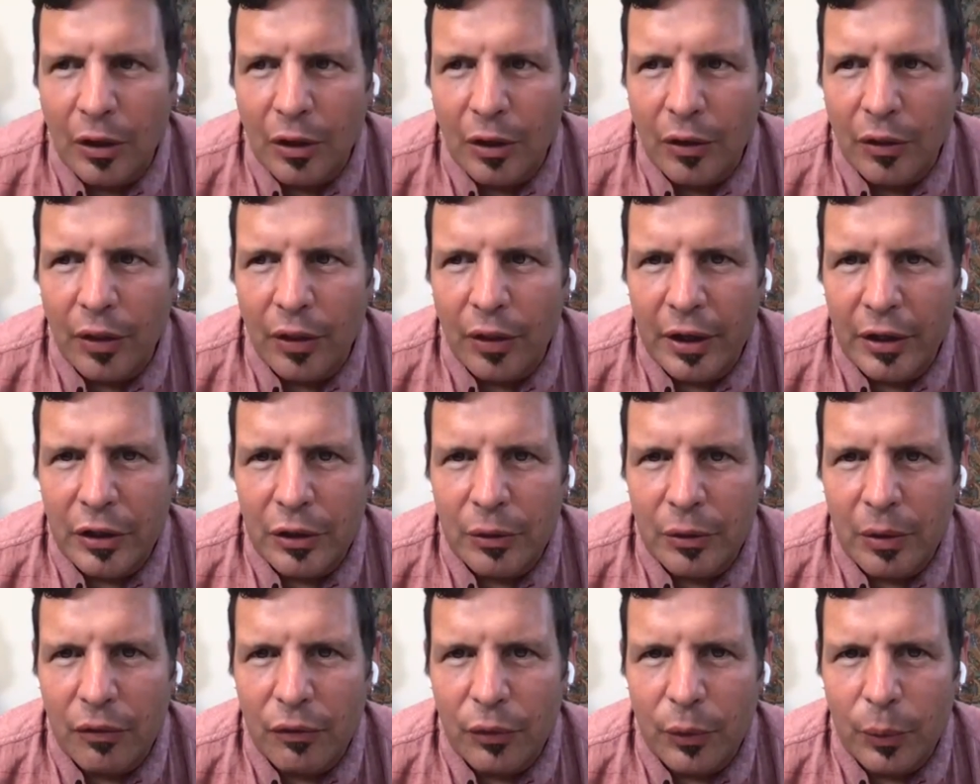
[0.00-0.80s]
Thank
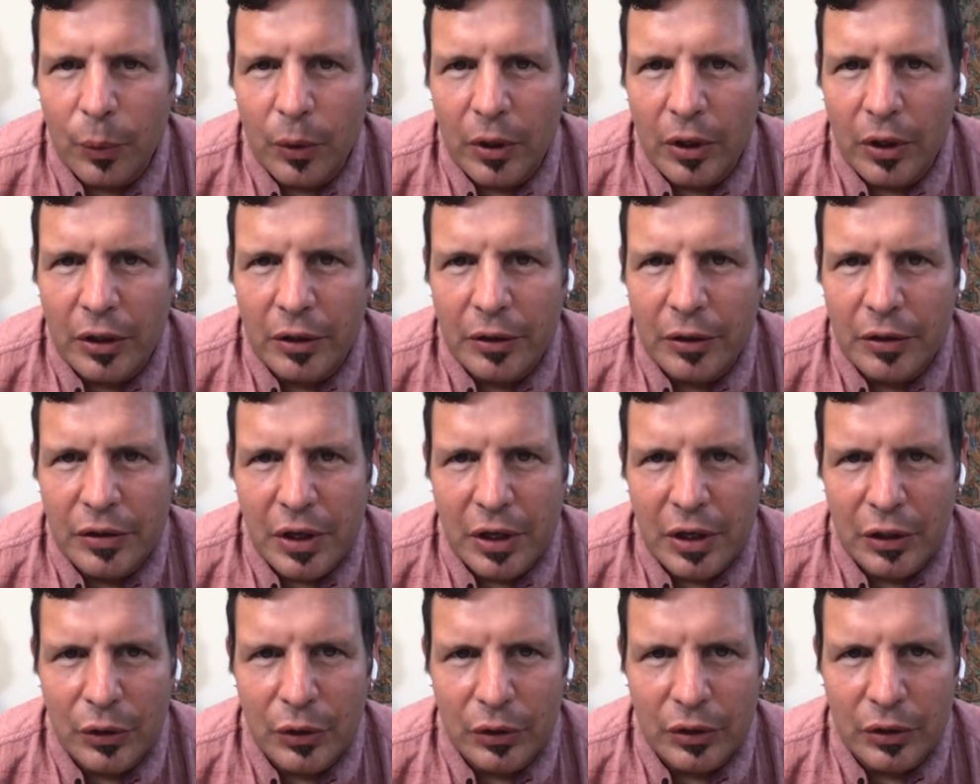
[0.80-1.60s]
you, everyone.
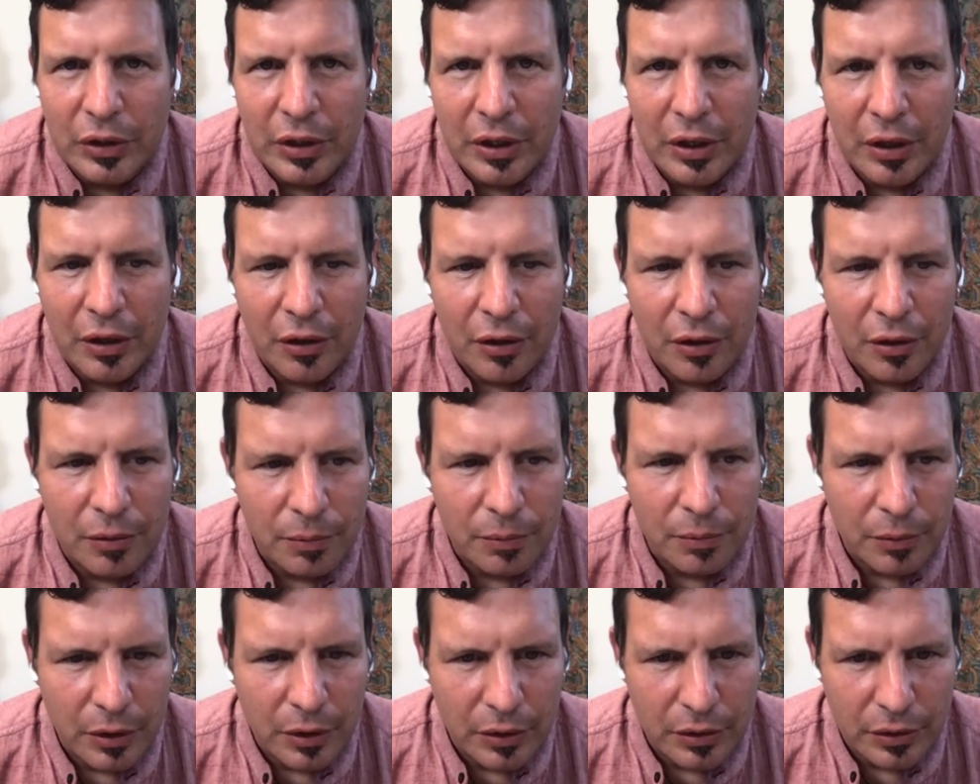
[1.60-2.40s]
Take good care.
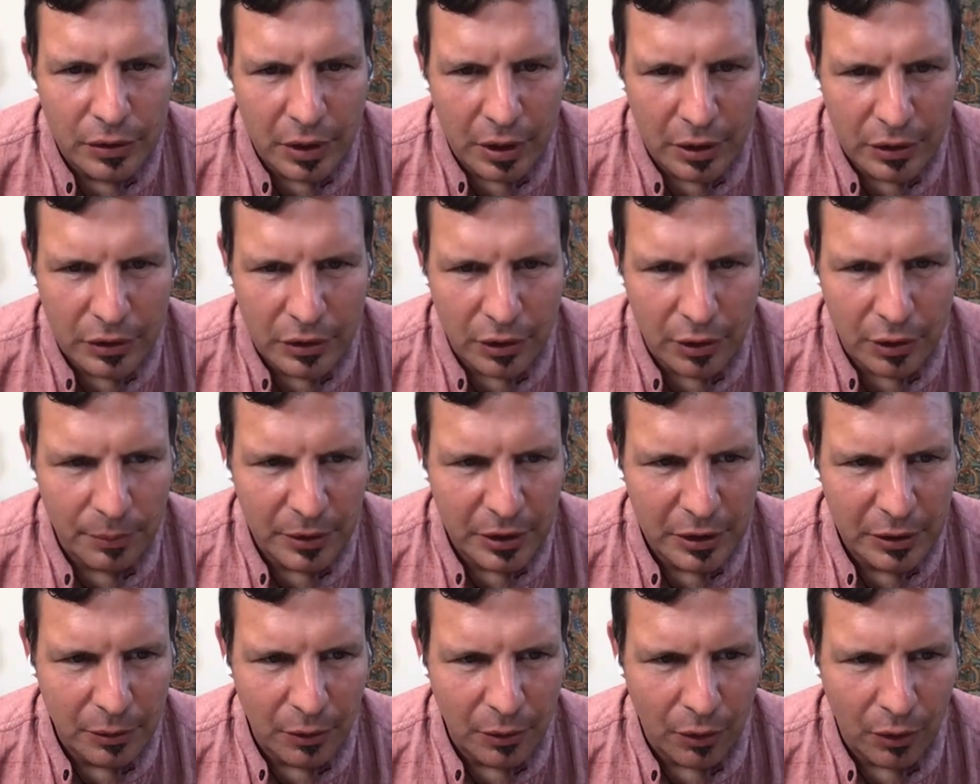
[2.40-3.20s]
Dr.
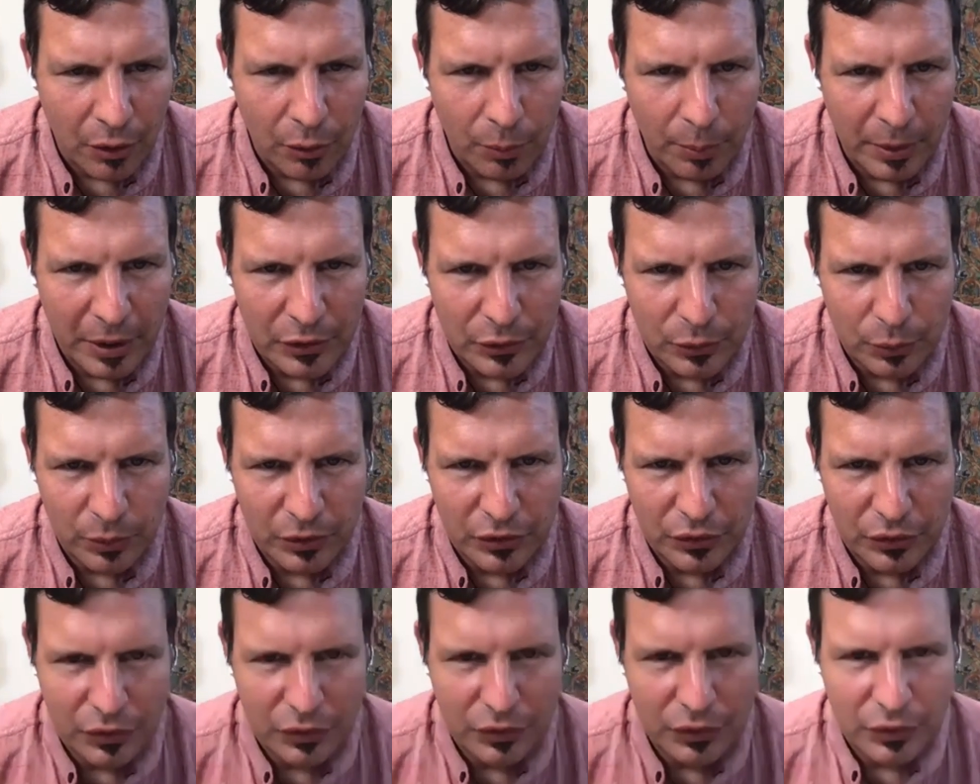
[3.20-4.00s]
Amit, all the best
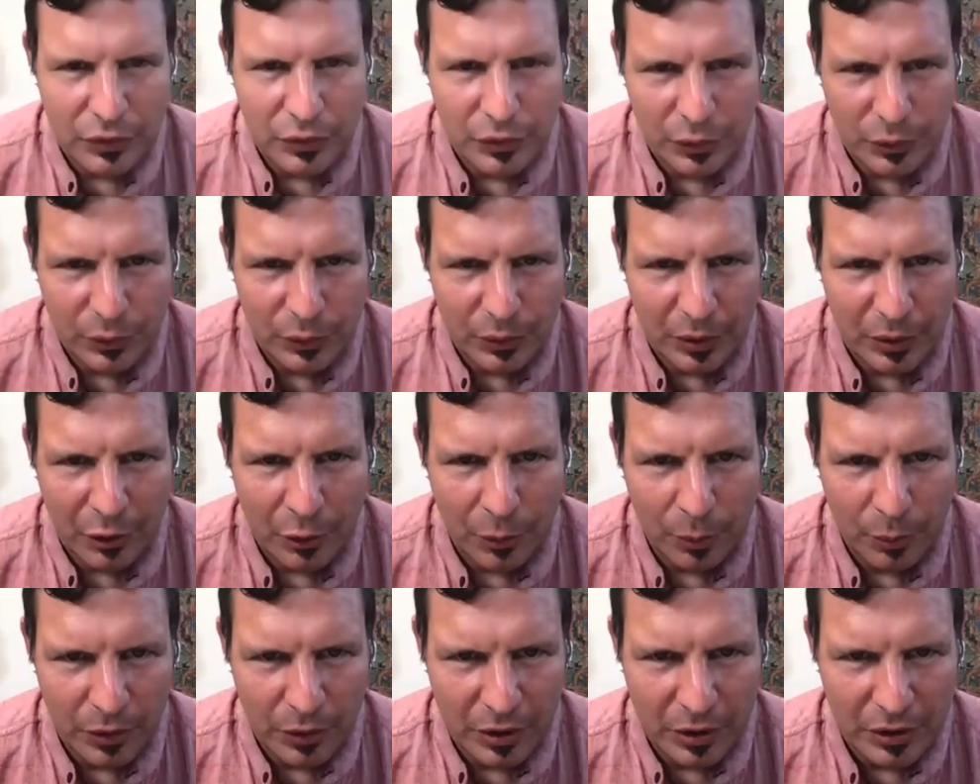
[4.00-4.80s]
wishes to you. I
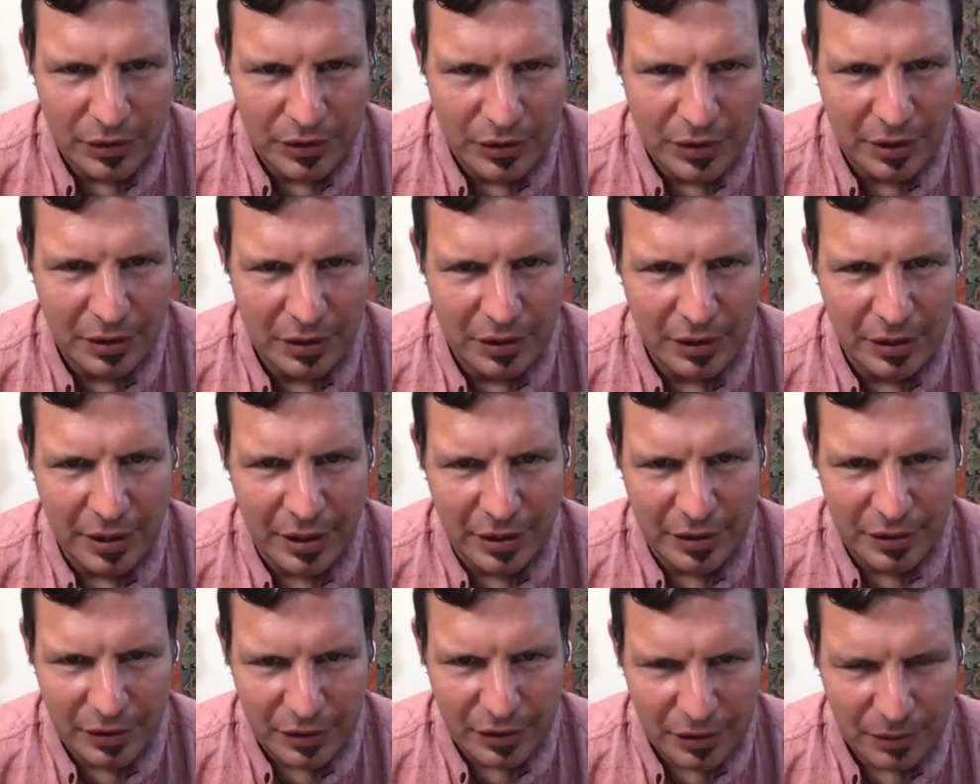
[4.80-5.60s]
hope we can stay
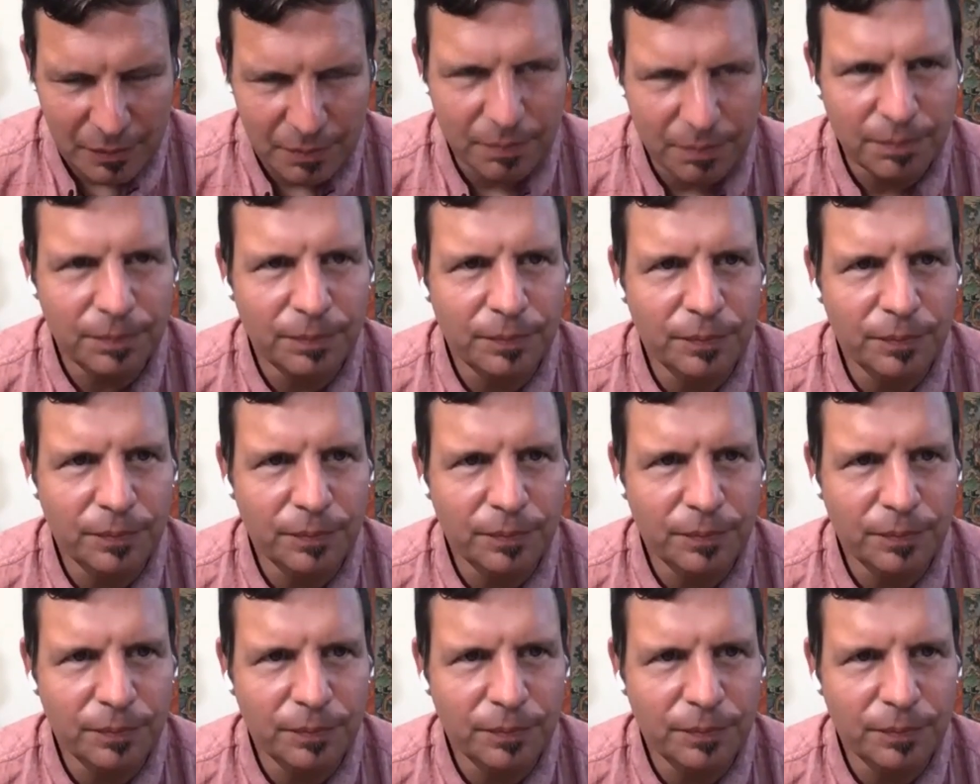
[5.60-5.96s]
connected.